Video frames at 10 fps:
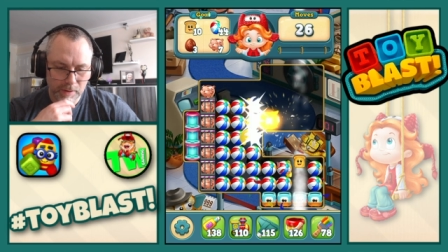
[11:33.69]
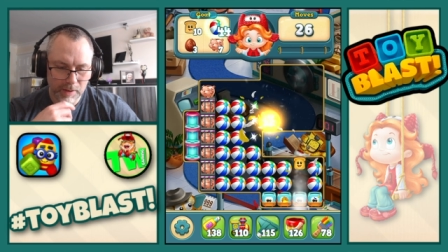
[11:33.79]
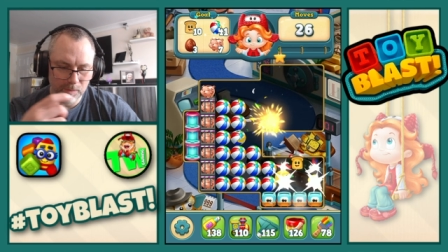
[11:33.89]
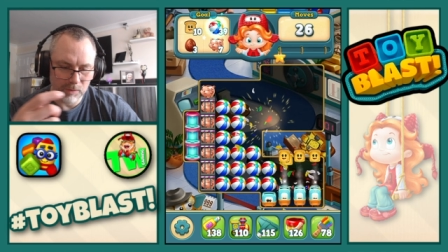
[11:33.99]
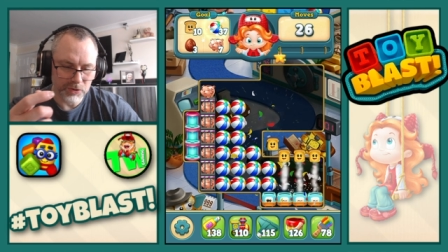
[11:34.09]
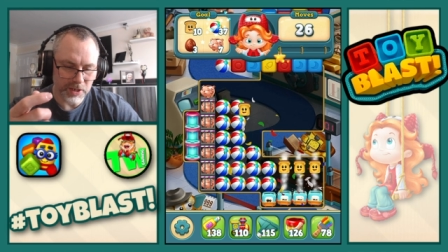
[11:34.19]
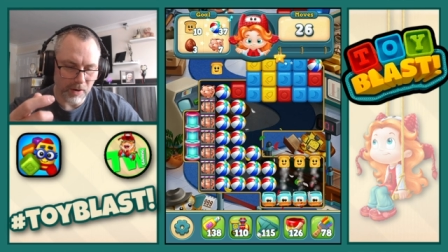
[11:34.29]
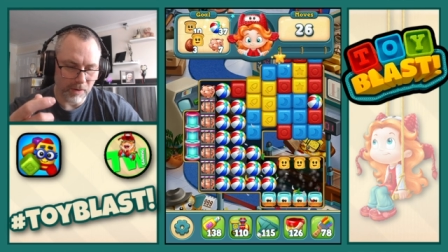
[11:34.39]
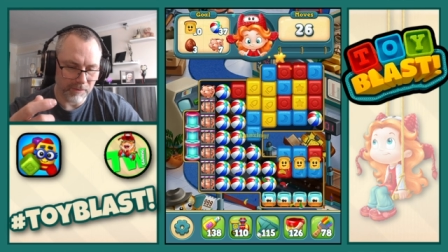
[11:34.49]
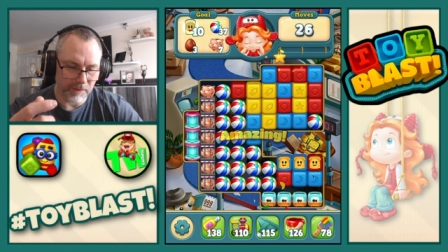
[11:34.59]
It will set
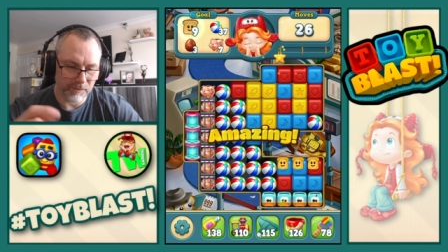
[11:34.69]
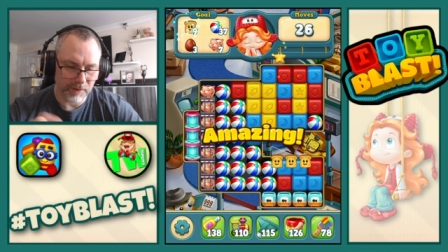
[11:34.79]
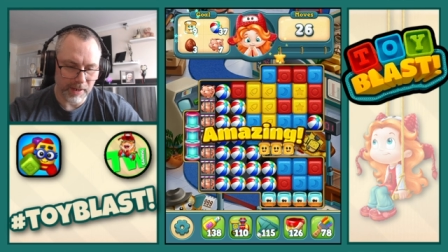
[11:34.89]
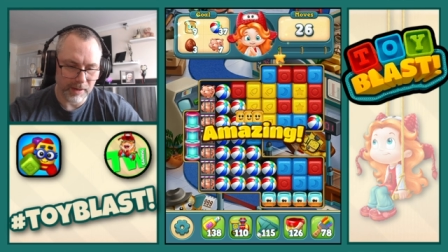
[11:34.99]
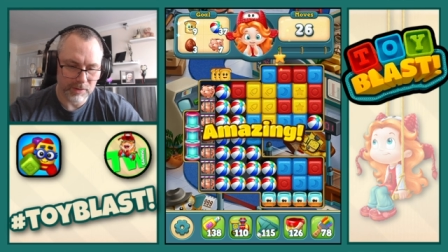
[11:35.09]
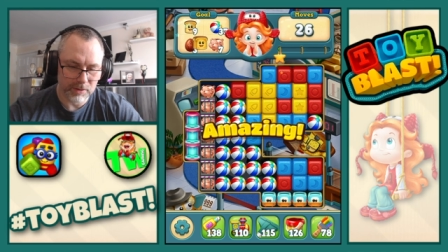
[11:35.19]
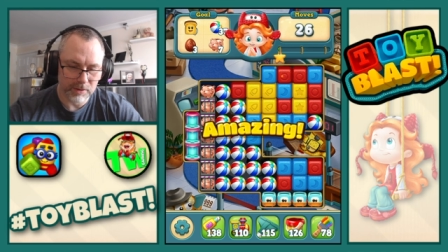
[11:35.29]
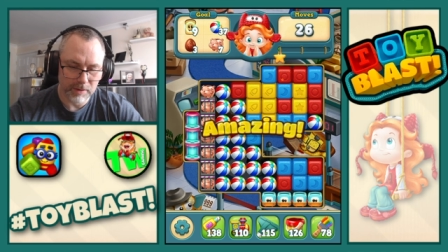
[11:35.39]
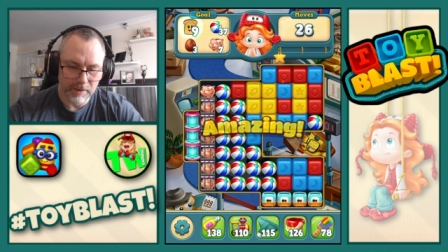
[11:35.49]
off everything else.